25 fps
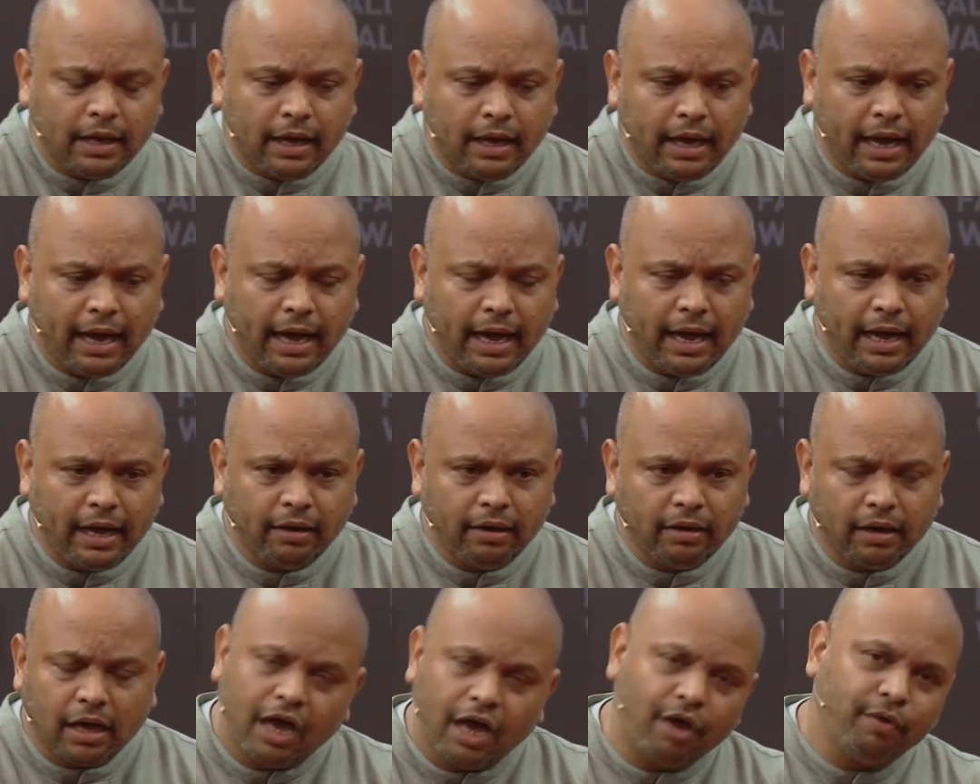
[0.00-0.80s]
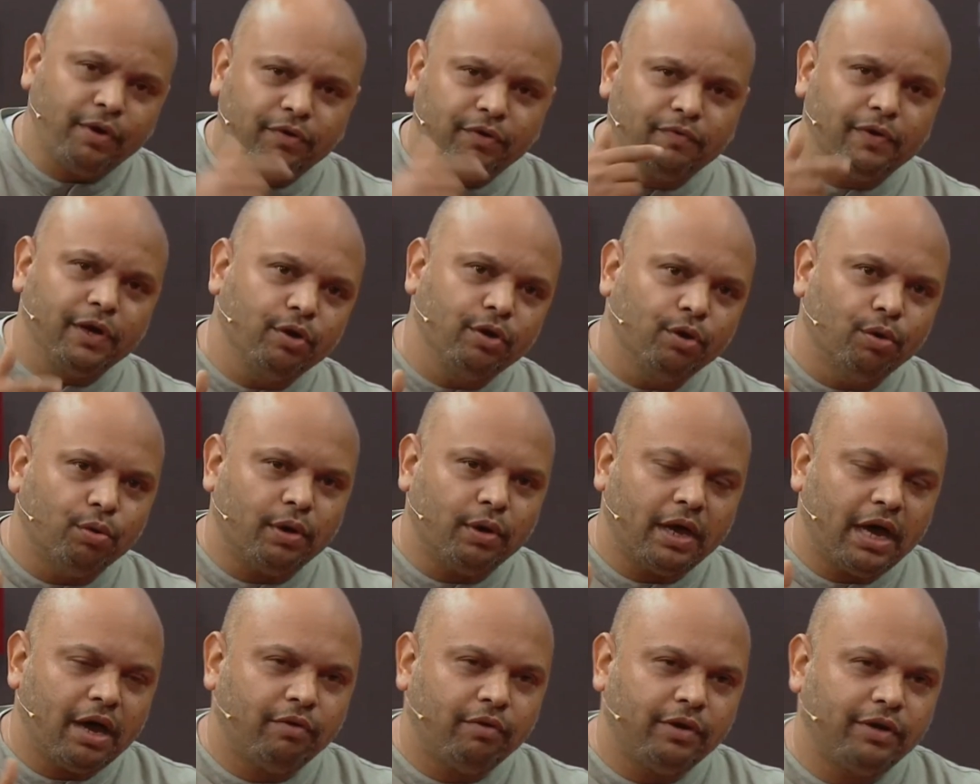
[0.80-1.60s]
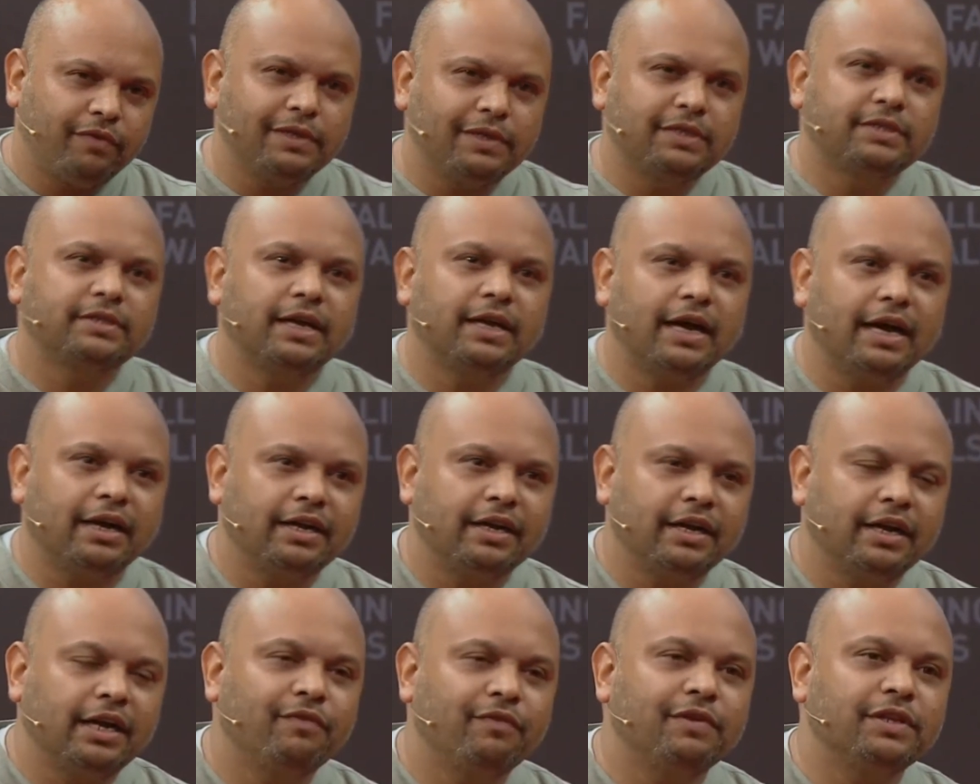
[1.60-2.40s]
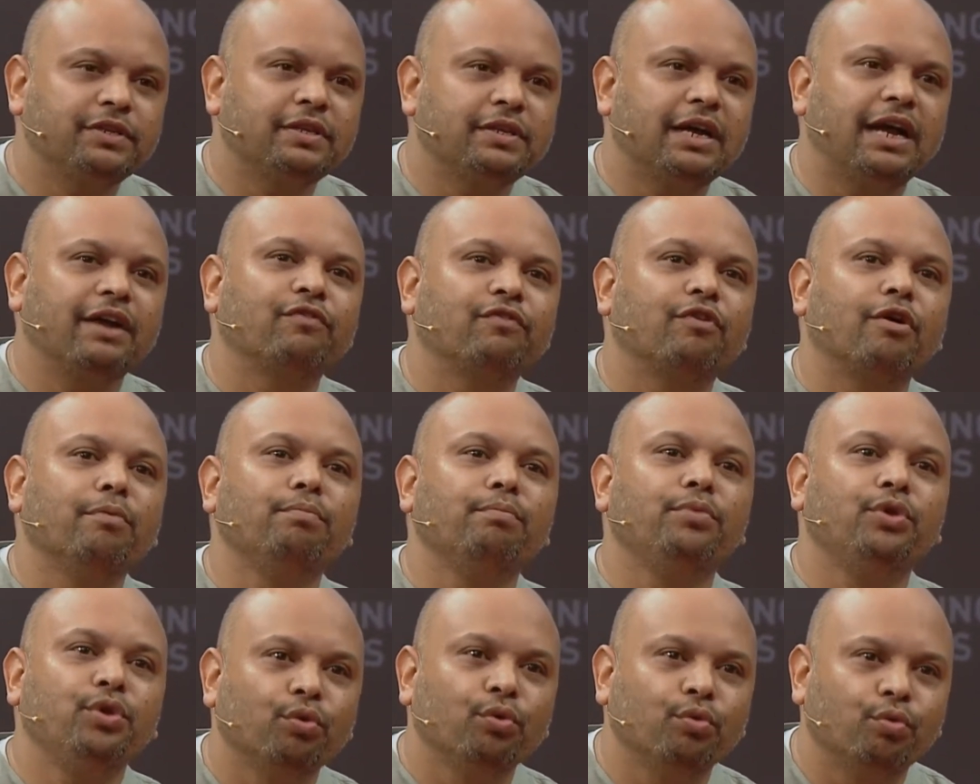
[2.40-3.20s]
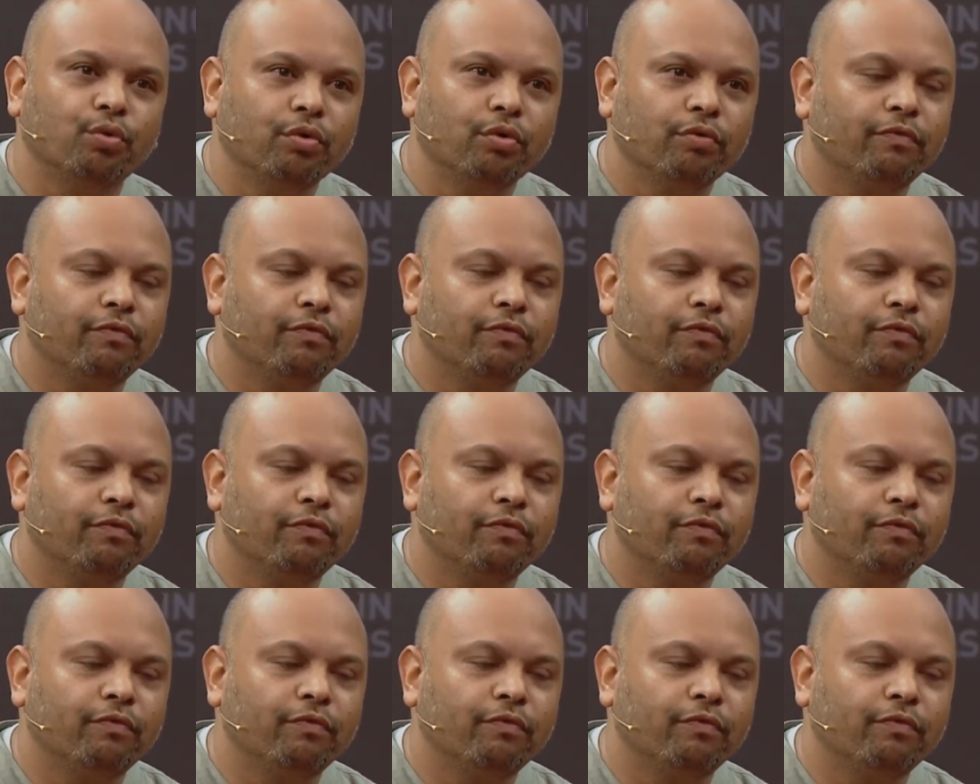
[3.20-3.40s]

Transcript: And how it will go, how it will start? It will start from you.